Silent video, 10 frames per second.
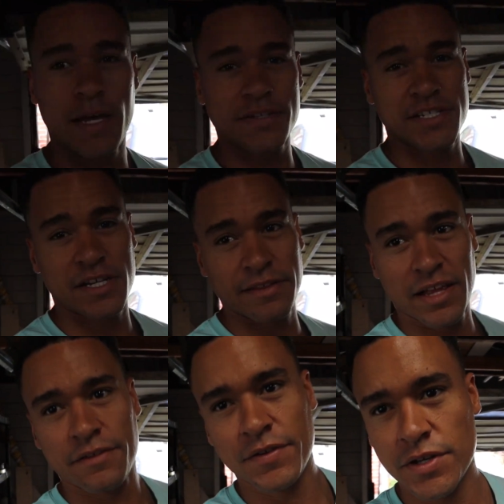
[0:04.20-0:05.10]
As I said in
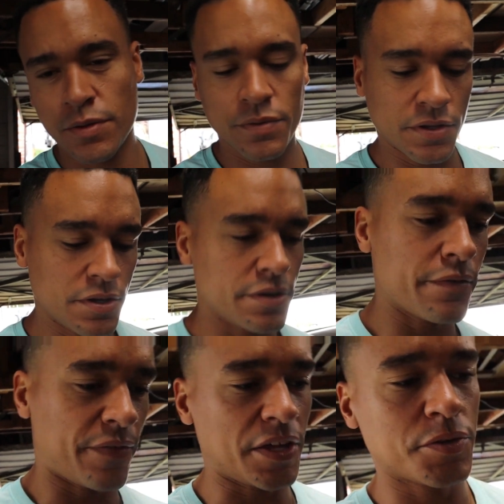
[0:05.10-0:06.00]
the last video,
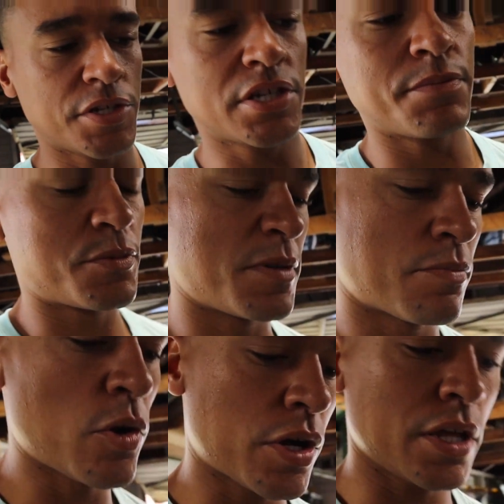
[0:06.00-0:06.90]
the Vanos system has
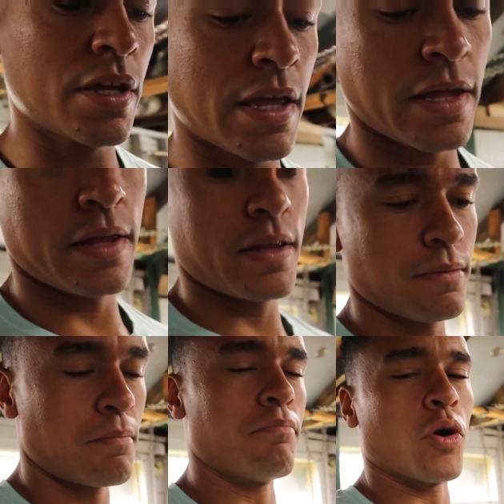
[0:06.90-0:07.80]
been broken,
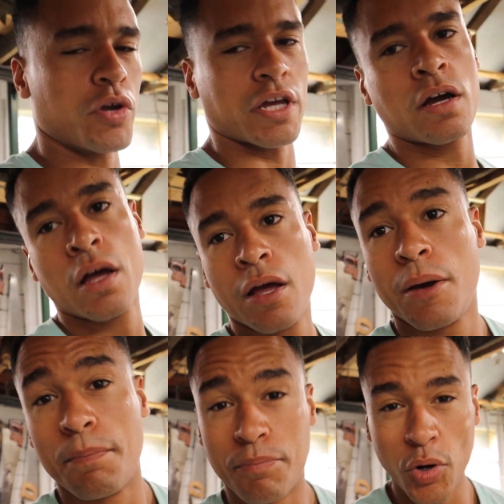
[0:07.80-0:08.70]
broken,
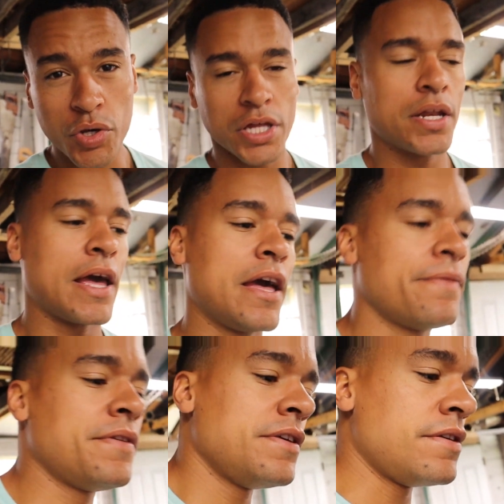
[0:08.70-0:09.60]
broken,
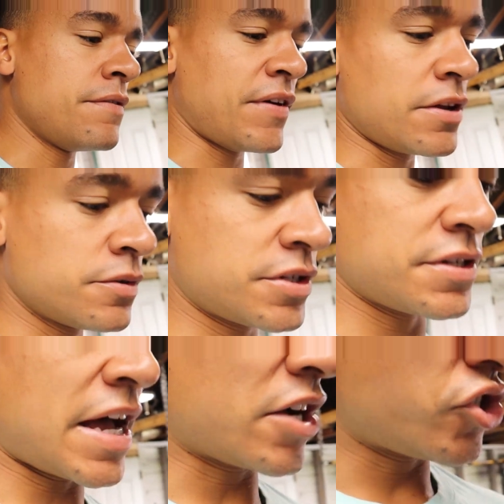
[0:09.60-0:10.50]
and the
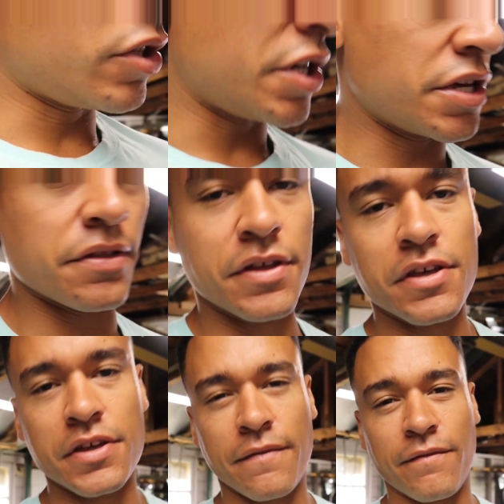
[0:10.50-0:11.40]
Vanos is actually
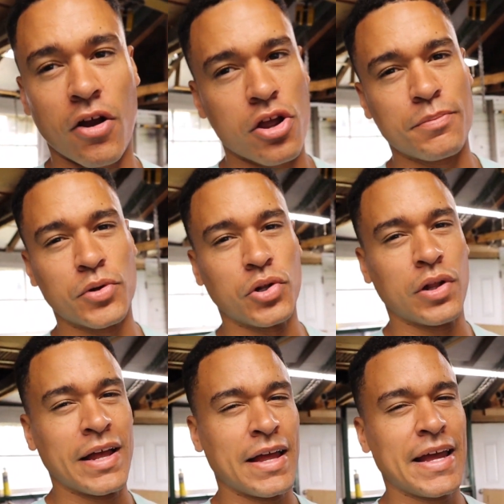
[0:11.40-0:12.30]
the
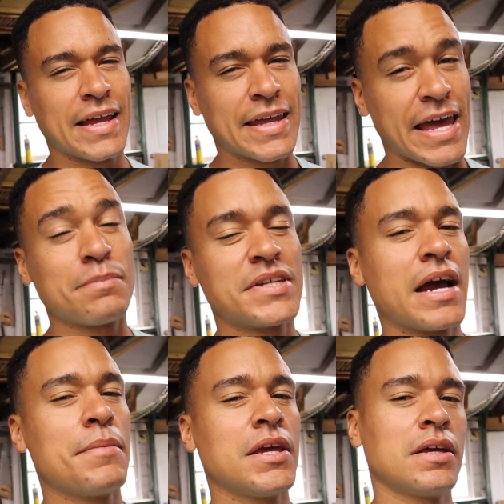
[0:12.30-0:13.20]
variable cam
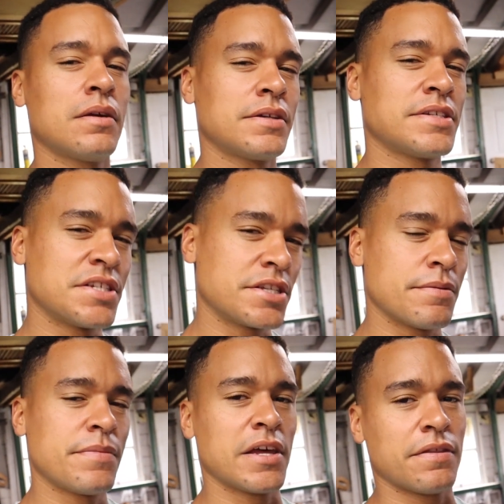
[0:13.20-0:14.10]
timing
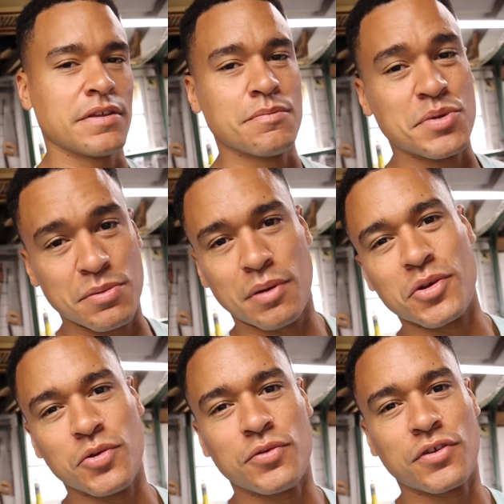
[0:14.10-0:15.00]
system that the
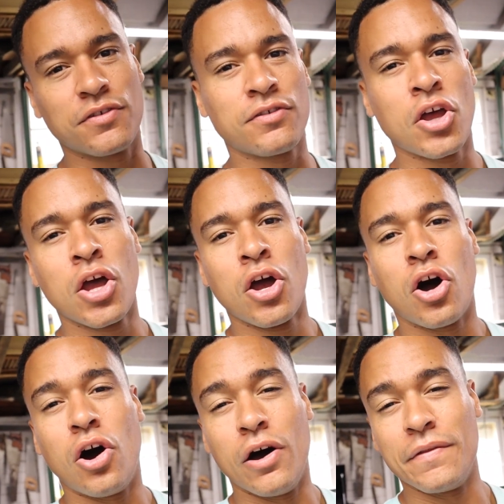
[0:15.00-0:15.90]
BMW uses
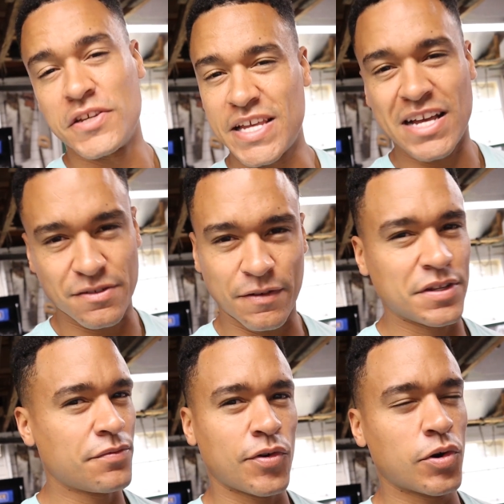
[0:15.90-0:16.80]
on this
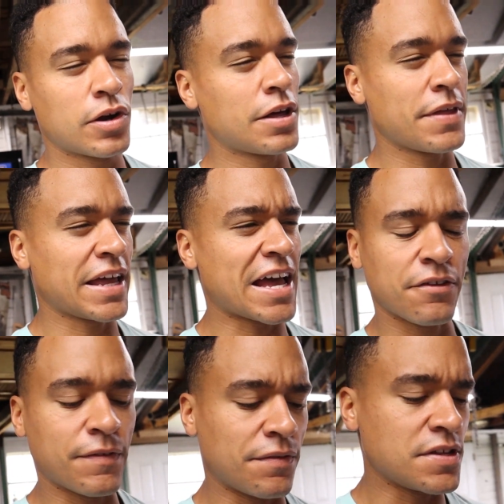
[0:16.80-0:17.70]
S54 and I think
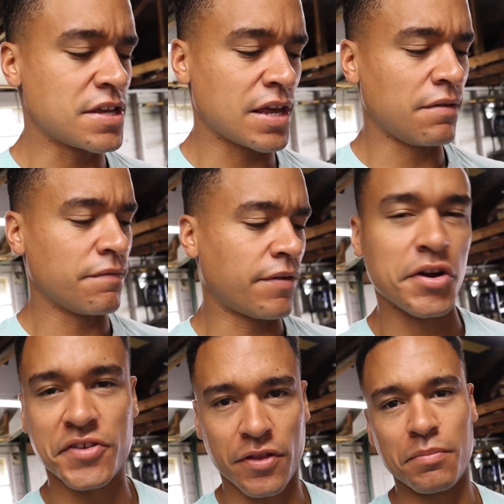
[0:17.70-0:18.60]
S50 and
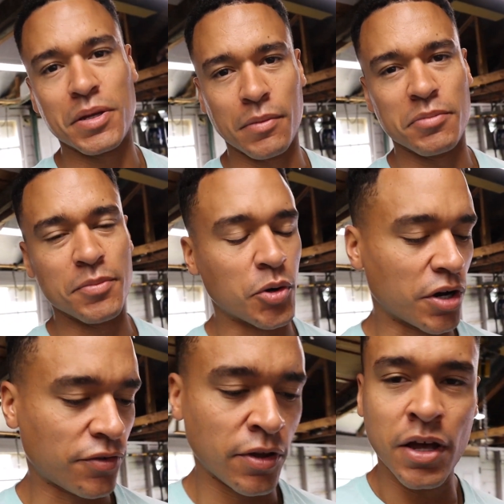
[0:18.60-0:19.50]
various other BMW
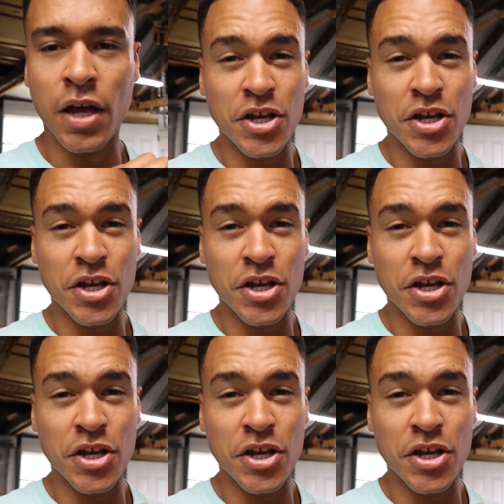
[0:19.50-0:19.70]
motors.